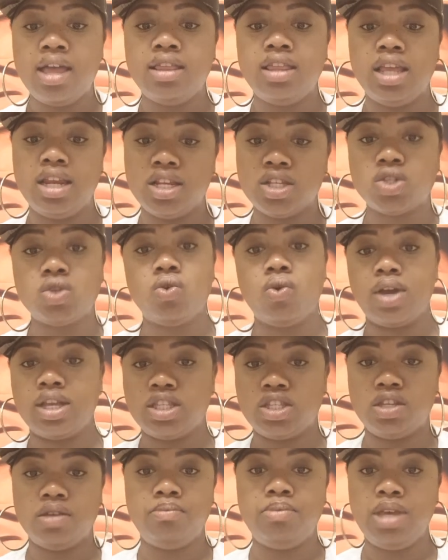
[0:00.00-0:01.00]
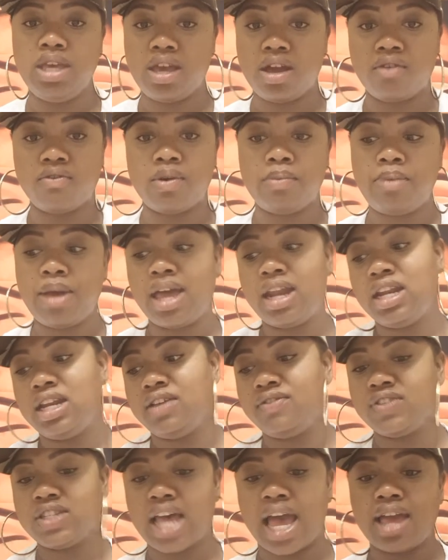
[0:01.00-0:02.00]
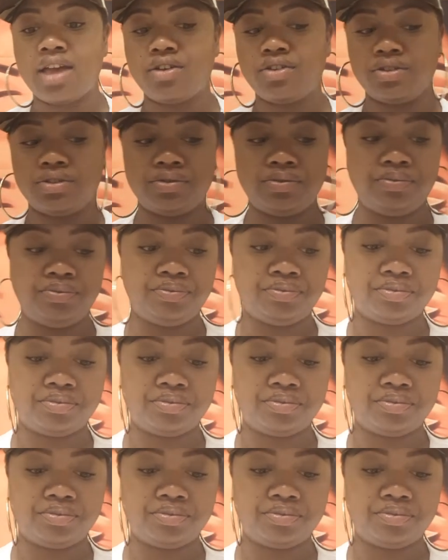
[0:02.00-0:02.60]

then it's going to be a repetitive cycle.